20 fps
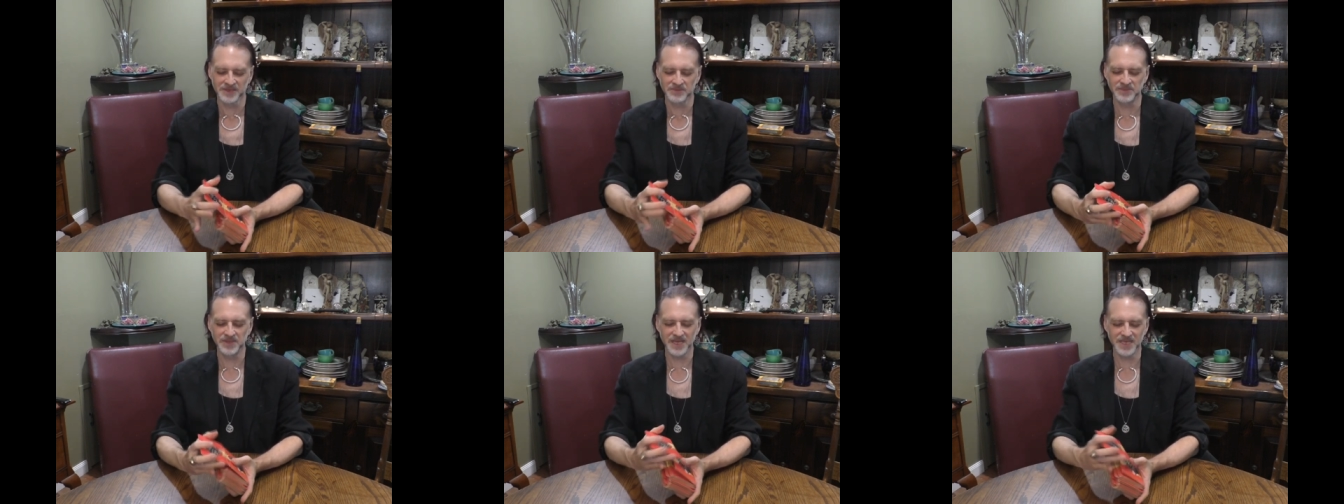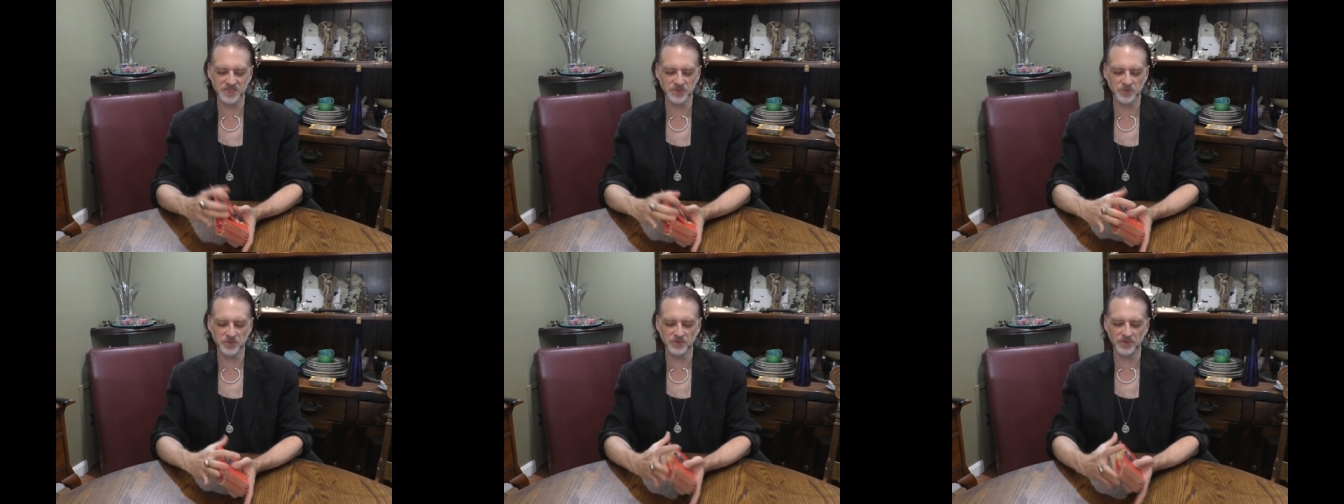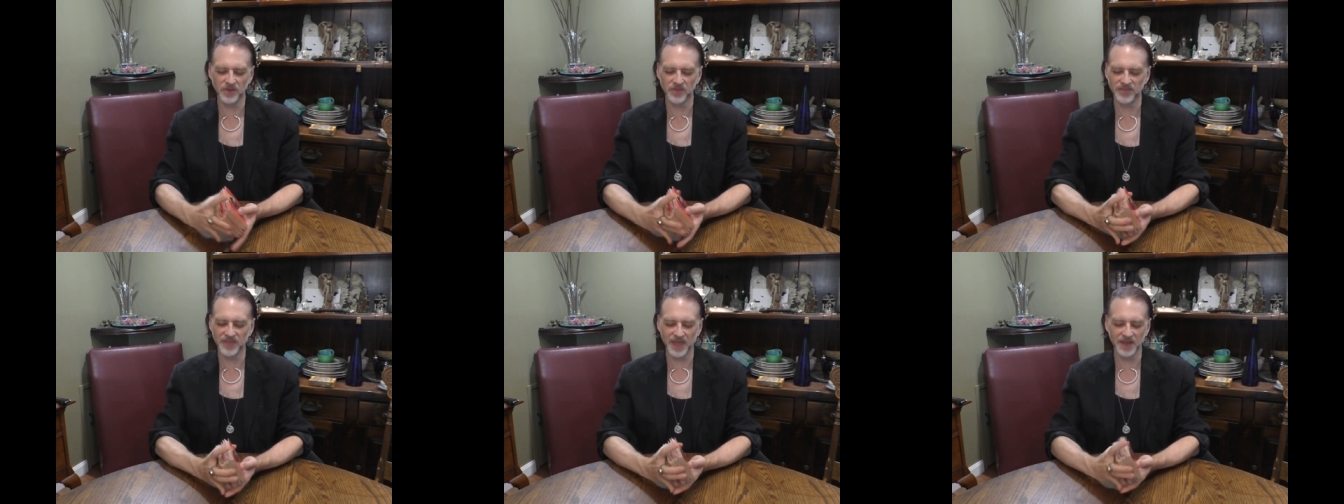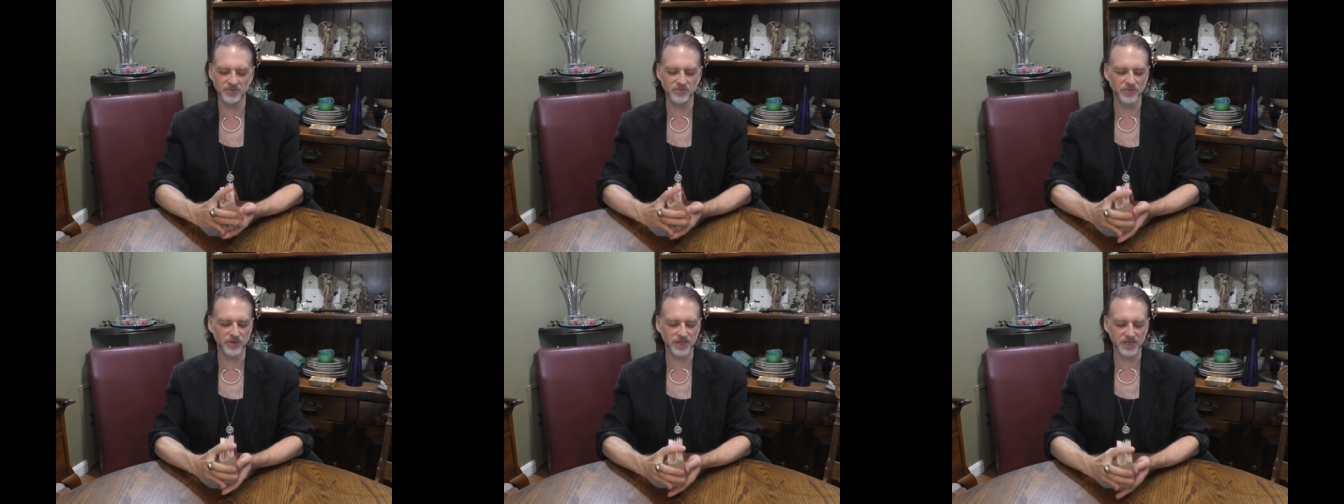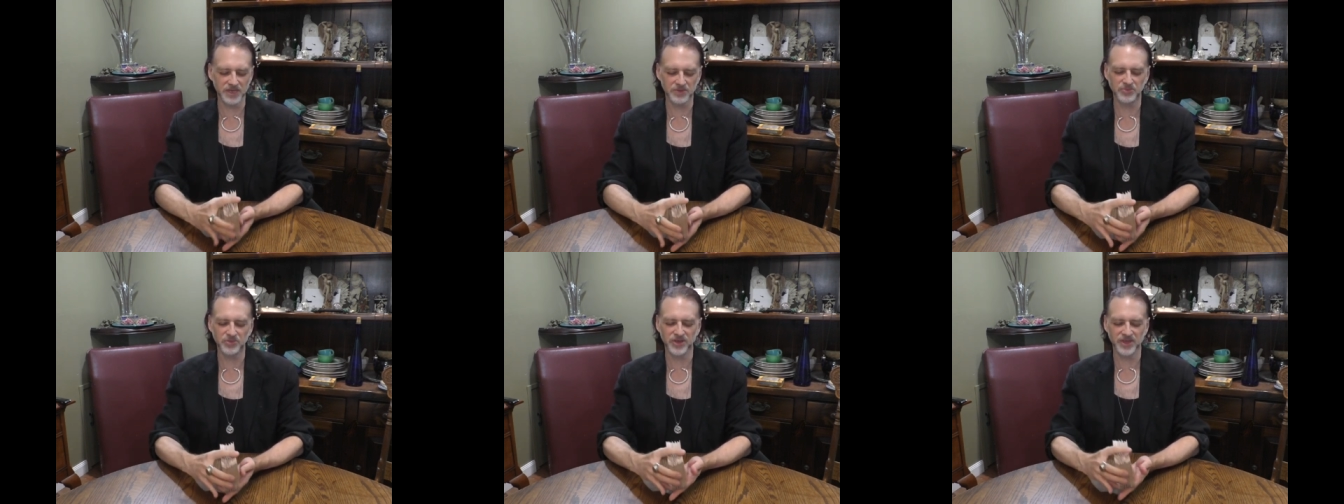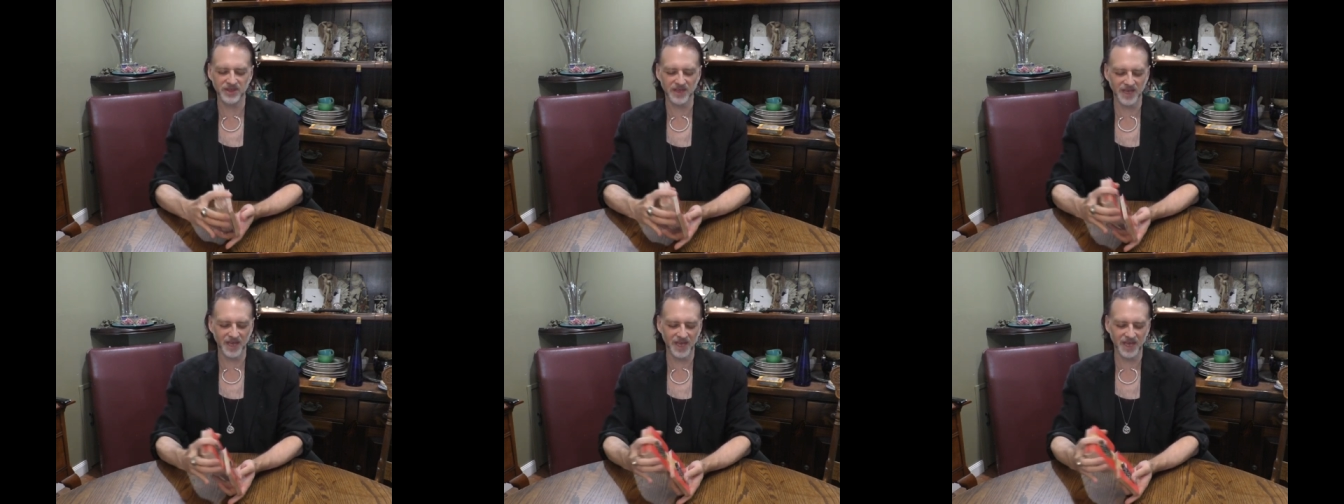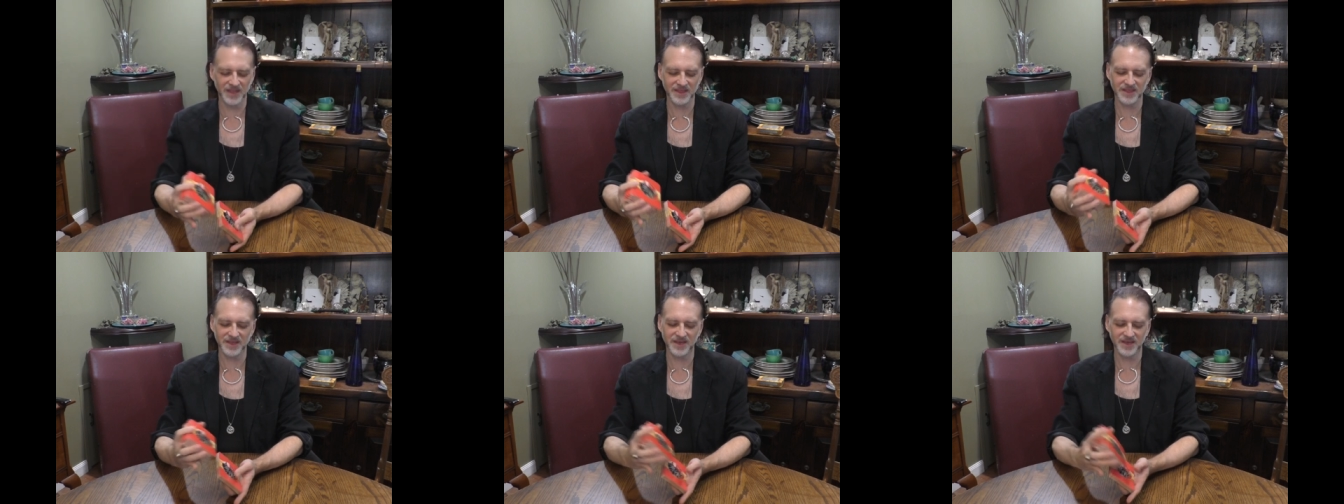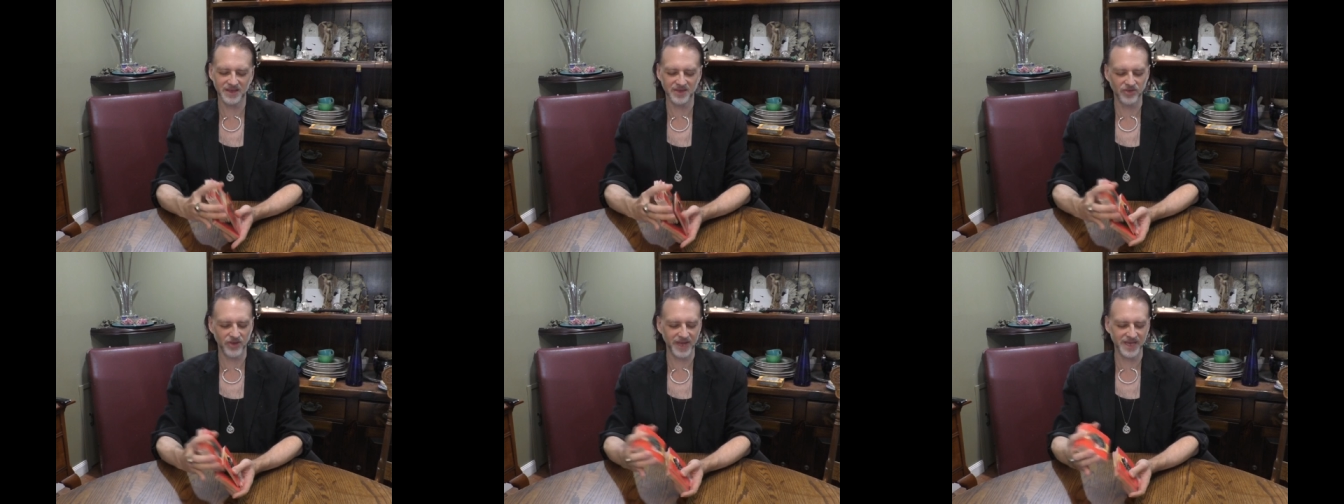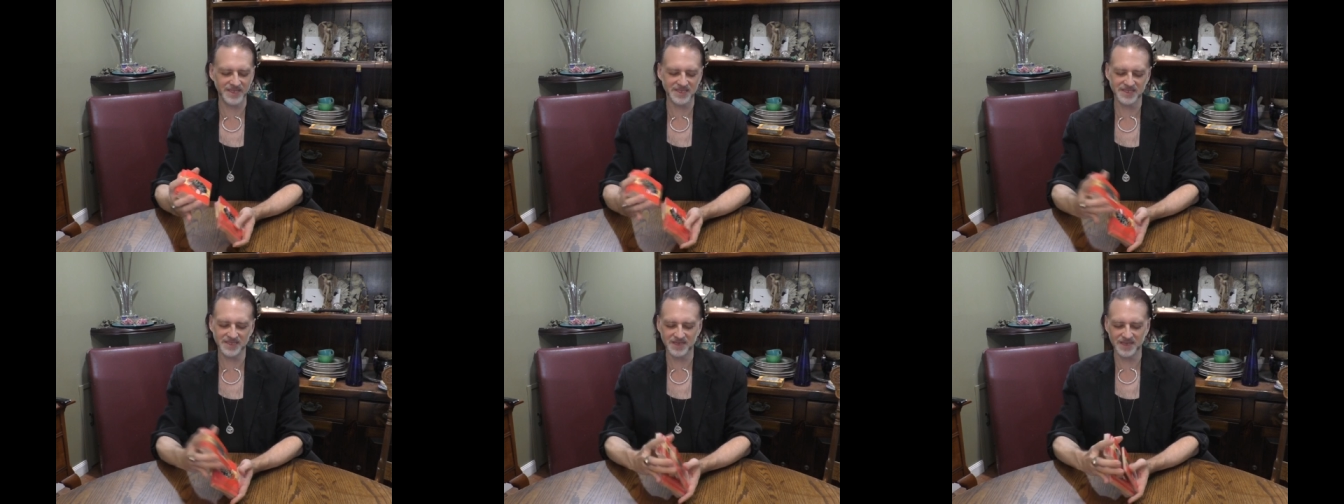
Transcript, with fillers: Plus, we're then really breathing in the grace,